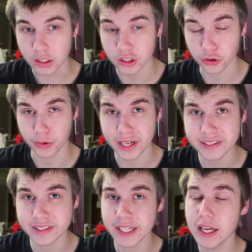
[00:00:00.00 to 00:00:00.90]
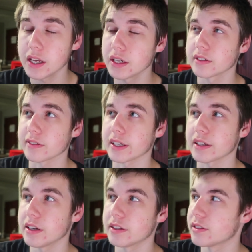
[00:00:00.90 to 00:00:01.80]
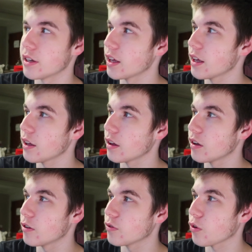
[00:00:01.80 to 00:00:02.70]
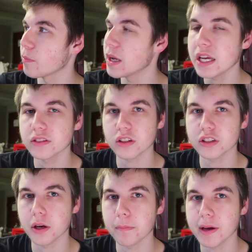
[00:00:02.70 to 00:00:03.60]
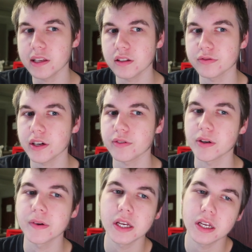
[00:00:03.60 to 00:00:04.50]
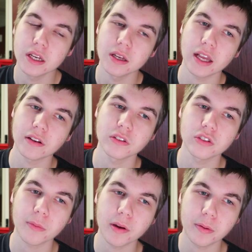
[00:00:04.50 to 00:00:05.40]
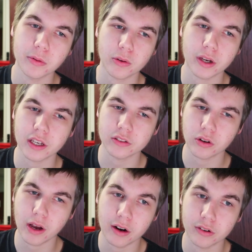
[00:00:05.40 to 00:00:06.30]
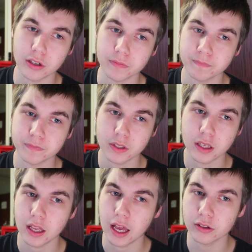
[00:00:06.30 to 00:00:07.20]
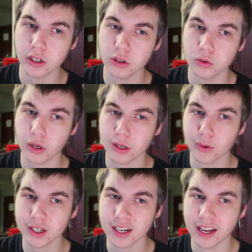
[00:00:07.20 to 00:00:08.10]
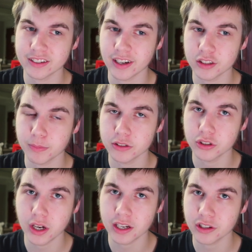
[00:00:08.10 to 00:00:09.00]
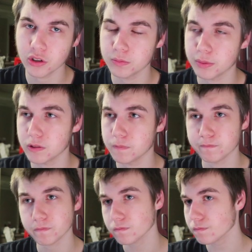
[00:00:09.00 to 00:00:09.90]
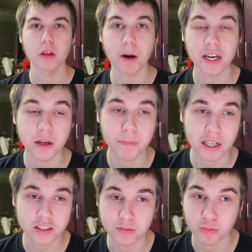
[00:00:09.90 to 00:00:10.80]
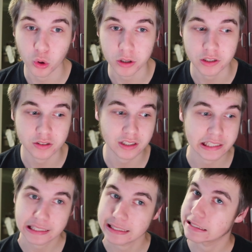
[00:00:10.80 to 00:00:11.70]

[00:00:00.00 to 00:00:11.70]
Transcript: crazy because, like, for me, it's such an amazing flavor, and so many people don't like it. So I don't know. I don't know, like, what kind of taste buds you guys own, but you might need to buy some more because, like,